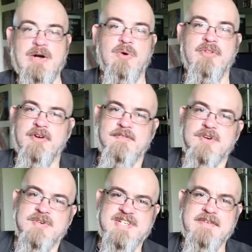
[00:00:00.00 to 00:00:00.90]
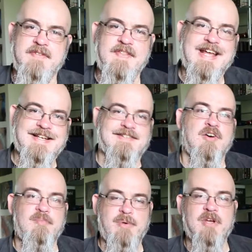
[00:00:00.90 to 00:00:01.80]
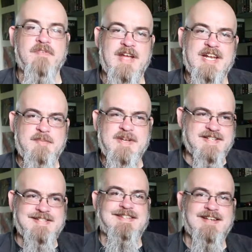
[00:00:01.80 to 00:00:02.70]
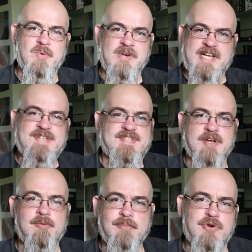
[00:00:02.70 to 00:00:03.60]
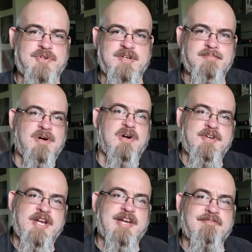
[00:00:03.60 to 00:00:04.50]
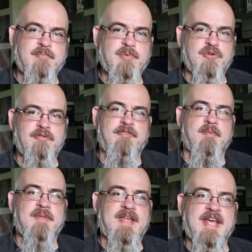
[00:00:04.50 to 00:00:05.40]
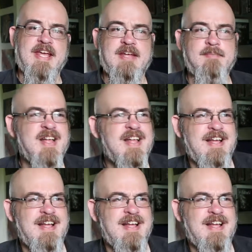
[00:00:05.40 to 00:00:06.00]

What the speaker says: Although of course even that's not perfect because there's only so much a mod can remove from the game,